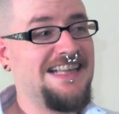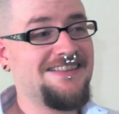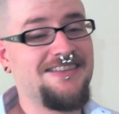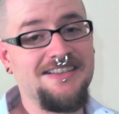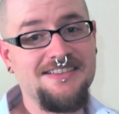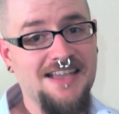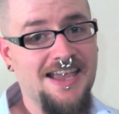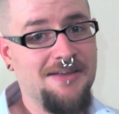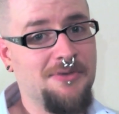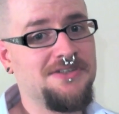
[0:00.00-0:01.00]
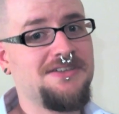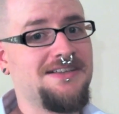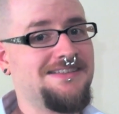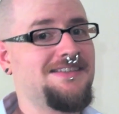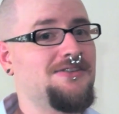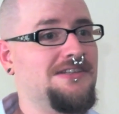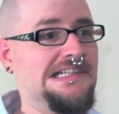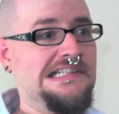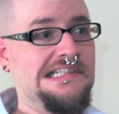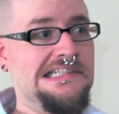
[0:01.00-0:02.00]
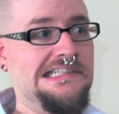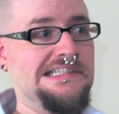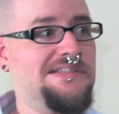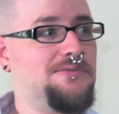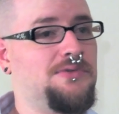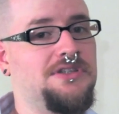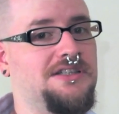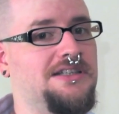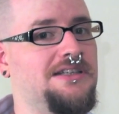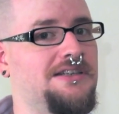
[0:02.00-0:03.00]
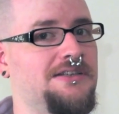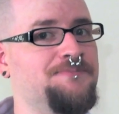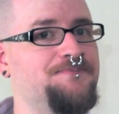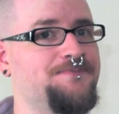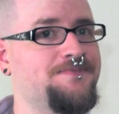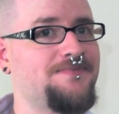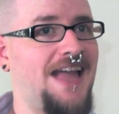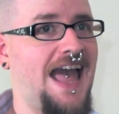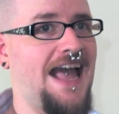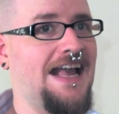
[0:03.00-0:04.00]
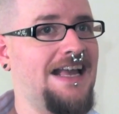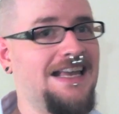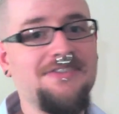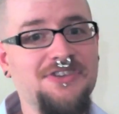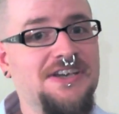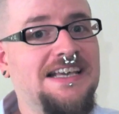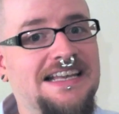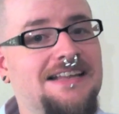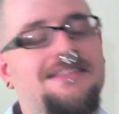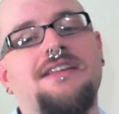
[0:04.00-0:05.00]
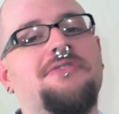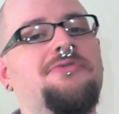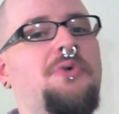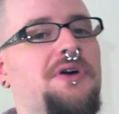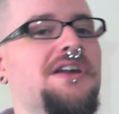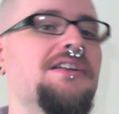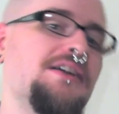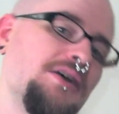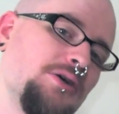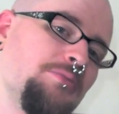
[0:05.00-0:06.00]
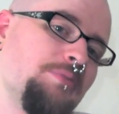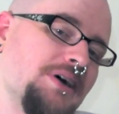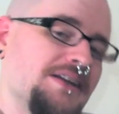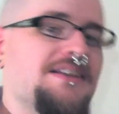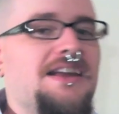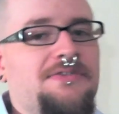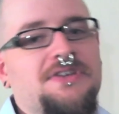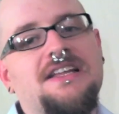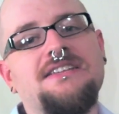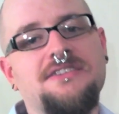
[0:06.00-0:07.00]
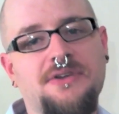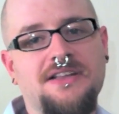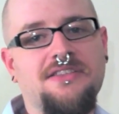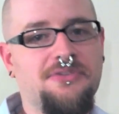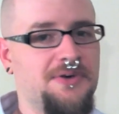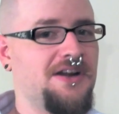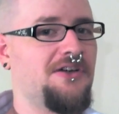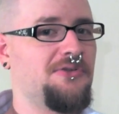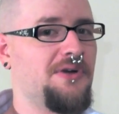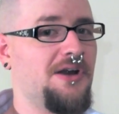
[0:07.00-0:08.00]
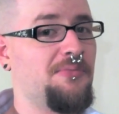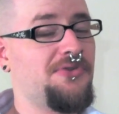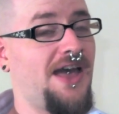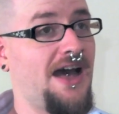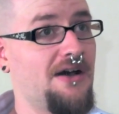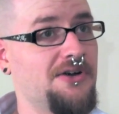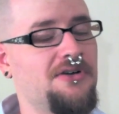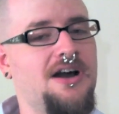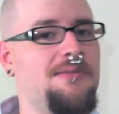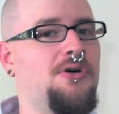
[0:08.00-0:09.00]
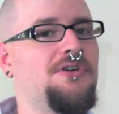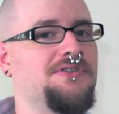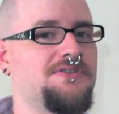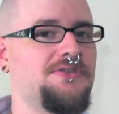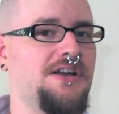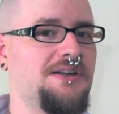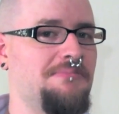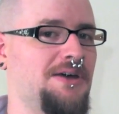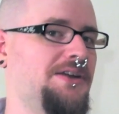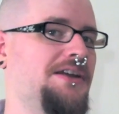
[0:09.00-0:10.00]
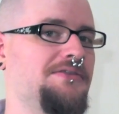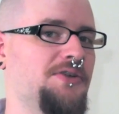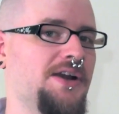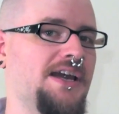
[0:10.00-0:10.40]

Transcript: That's not saying much considering it doesn't really give you anything for it, but if you like to crank the 3D all the way up without your eyeballs trying to melt out of your